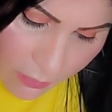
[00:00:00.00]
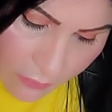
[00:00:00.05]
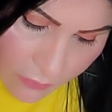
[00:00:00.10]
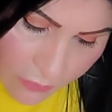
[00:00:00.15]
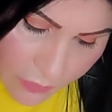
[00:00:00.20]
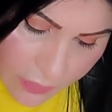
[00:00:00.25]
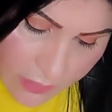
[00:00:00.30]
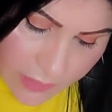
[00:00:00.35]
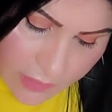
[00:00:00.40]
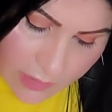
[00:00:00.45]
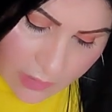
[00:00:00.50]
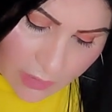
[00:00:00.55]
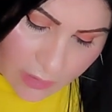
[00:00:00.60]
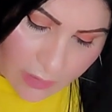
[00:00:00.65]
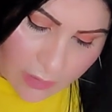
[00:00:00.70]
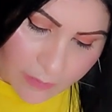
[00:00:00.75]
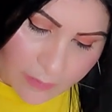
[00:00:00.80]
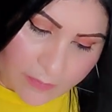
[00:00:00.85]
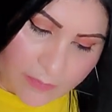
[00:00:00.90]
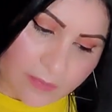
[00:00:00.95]
First
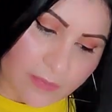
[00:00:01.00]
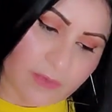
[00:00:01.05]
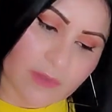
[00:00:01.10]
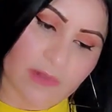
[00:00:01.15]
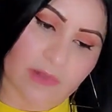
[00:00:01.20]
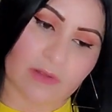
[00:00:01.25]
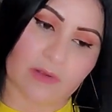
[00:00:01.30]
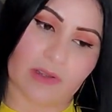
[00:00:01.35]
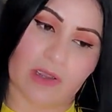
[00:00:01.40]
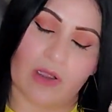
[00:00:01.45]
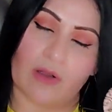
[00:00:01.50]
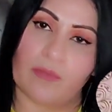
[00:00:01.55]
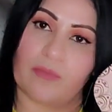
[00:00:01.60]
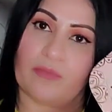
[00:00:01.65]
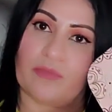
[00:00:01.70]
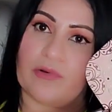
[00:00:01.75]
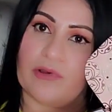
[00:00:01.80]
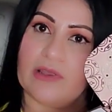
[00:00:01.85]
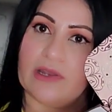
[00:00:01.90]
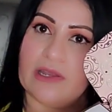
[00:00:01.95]
off, look how
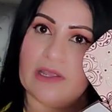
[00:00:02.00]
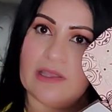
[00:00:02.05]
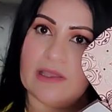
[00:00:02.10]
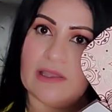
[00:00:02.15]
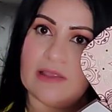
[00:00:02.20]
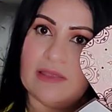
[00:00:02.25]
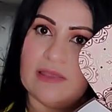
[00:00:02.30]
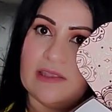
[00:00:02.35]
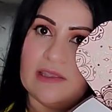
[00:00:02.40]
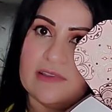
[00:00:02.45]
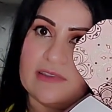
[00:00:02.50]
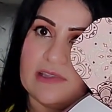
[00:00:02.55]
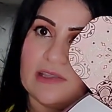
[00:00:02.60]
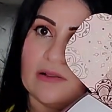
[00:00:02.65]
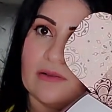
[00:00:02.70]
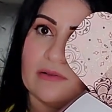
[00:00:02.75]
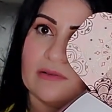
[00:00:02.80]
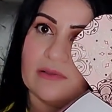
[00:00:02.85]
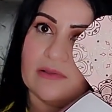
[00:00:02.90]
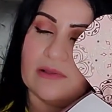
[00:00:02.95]
pretty and
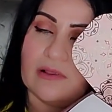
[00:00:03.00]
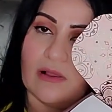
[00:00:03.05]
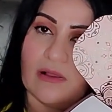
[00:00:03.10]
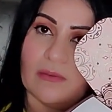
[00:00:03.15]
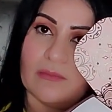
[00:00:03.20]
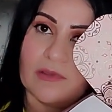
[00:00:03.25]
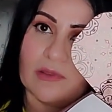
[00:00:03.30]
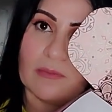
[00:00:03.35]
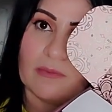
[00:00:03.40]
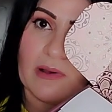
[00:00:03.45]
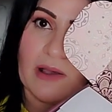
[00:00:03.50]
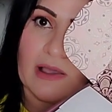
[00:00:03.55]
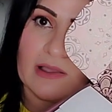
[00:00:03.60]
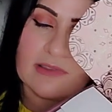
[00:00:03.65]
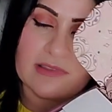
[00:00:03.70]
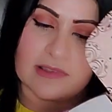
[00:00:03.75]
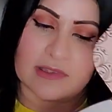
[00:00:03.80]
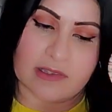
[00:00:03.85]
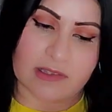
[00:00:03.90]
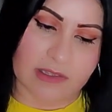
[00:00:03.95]
detailed um, the box
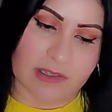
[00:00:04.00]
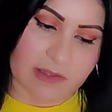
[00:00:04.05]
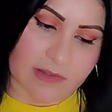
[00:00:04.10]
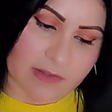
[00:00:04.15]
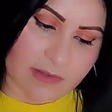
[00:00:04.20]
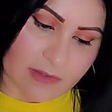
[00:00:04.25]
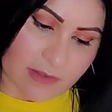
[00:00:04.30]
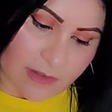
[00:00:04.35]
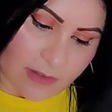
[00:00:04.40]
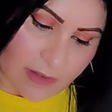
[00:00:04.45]
is.